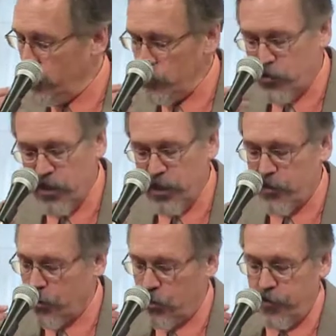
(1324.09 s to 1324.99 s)
you see it,
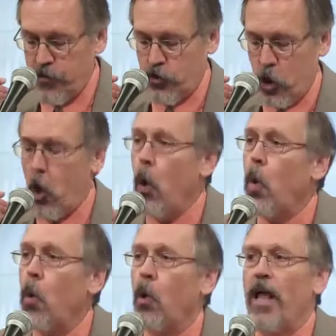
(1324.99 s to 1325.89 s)
the Earth is
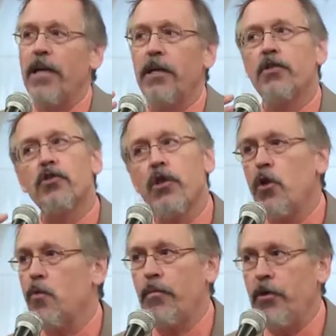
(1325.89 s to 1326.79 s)
whole, and it is
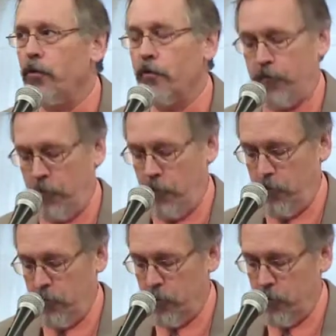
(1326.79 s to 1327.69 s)
so beautiful.
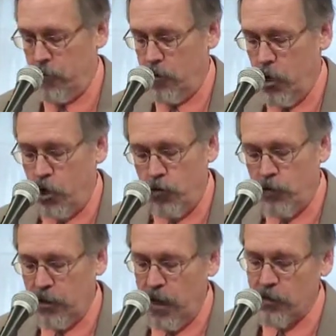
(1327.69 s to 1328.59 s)
You
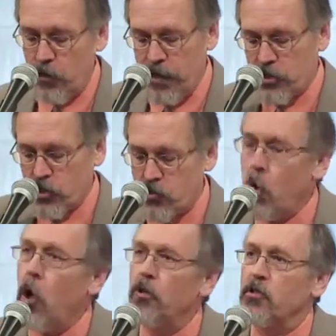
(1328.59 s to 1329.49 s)
realize on that
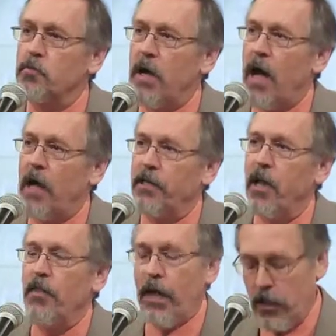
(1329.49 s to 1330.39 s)
small
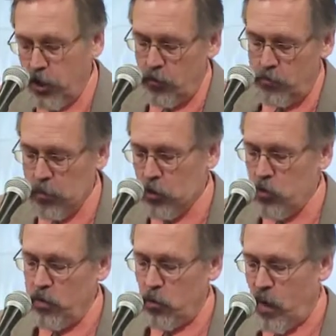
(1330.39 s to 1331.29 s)
spot, that little
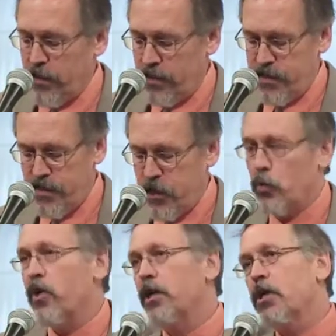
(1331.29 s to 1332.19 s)
blue and white thing that
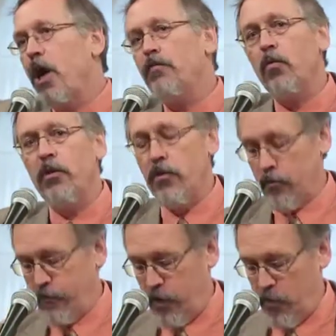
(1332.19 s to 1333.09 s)
you can cover with
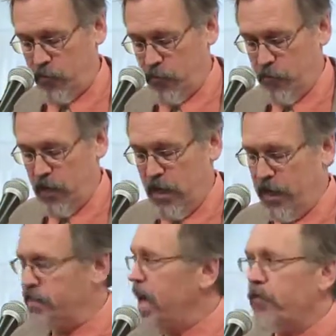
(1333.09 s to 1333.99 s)
your thumb,
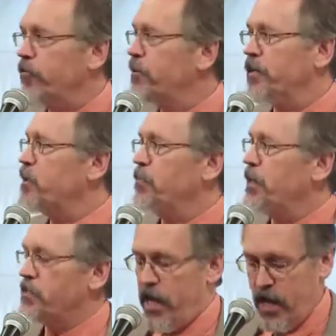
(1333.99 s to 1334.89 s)
is everything that
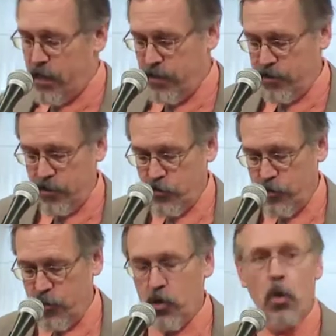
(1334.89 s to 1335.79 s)
means anything
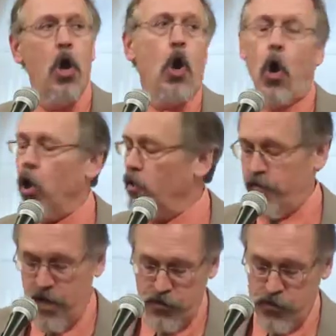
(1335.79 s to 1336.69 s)
to you. All
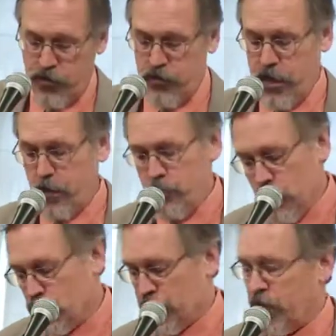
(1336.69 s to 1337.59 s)
of history and
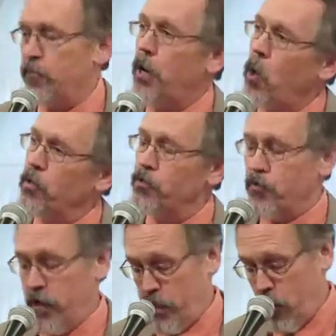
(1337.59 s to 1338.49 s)
music and
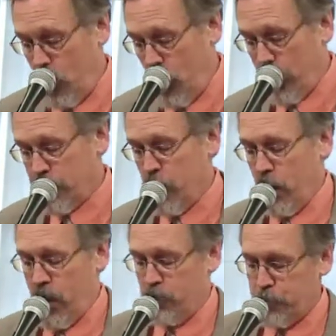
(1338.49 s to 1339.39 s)
poetry and art
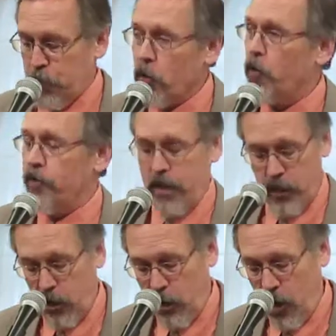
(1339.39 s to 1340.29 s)
and birth
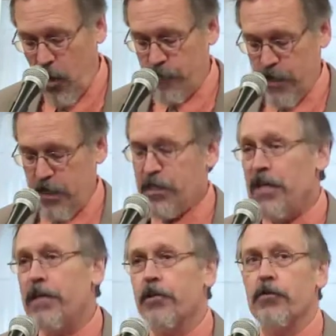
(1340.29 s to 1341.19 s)
and love,
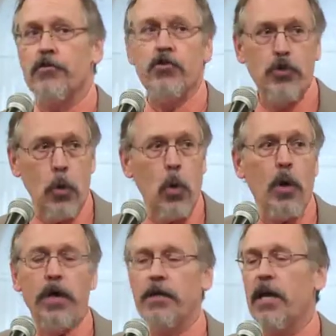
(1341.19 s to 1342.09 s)
tears,
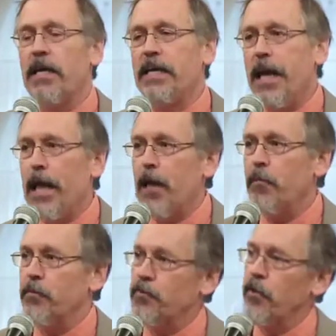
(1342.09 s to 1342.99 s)
joy,
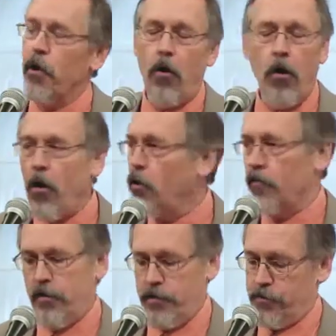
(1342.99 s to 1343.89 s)
games,
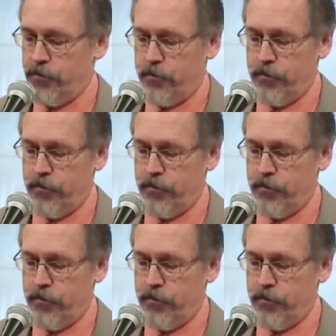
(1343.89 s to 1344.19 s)
all of it."